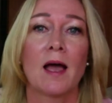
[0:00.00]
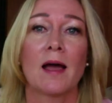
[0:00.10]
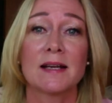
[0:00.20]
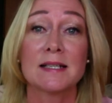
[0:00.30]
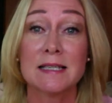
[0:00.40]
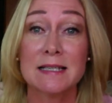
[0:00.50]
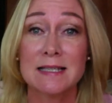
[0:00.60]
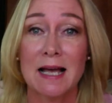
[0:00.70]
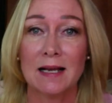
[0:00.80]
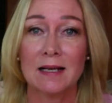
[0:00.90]
And I said,
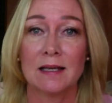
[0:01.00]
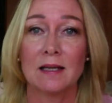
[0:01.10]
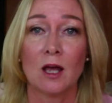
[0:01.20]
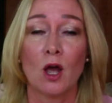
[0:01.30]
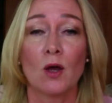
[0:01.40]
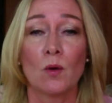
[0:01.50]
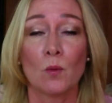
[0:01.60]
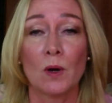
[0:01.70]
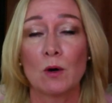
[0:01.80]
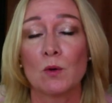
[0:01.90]
exactly.
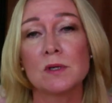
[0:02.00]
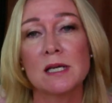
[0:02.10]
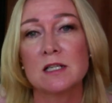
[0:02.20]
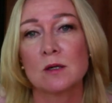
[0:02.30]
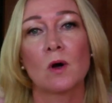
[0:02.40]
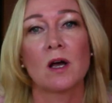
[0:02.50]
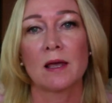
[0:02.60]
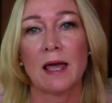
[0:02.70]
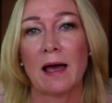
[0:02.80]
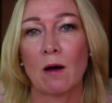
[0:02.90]
We all need to
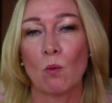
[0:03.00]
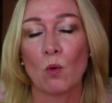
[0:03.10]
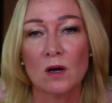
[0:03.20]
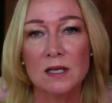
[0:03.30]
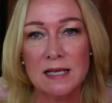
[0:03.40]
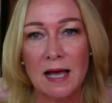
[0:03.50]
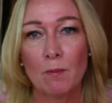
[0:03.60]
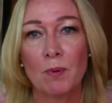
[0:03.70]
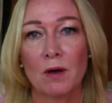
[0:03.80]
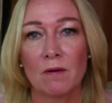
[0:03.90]
work out what is our
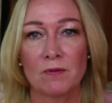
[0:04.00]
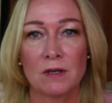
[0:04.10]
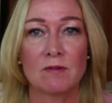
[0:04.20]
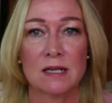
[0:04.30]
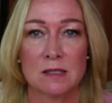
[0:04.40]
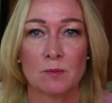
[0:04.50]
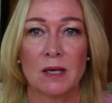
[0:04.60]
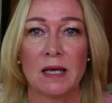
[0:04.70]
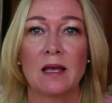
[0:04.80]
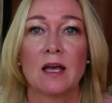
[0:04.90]
perfect
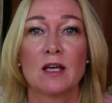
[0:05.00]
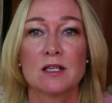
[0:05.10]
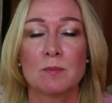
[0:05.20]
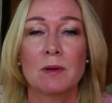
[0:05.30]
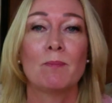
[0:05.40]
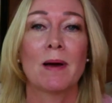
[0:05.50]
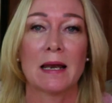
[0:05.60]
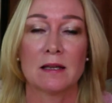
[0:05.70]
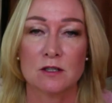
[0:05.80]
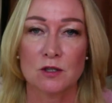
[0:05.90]
recipe to be
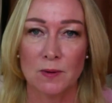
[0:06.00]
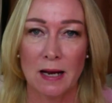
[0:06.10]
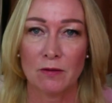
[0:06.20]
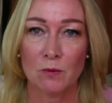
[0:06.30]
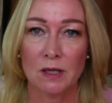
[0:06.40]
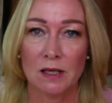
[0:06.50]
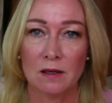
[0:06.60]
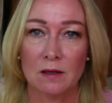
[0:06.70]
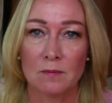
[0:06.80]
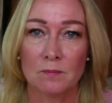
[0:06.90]
balanced throughout the week.